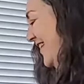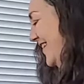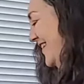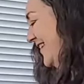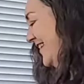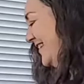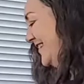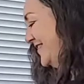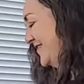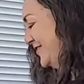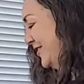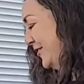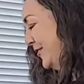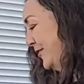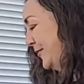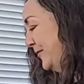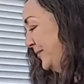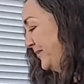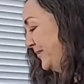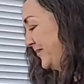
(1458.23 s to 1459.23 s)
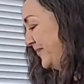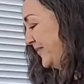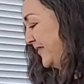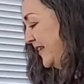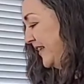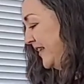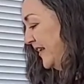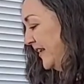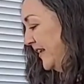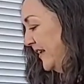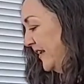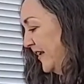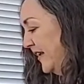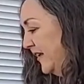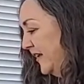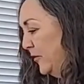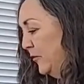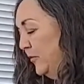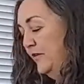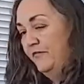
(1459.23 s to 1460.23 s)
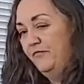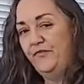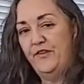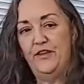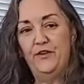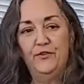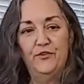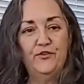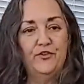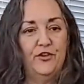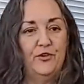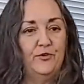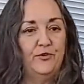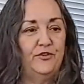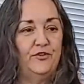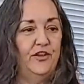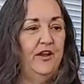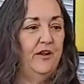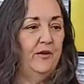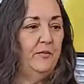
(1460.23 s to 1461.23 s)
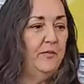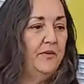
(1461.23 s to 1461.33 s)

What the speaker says: So, when fear shows up,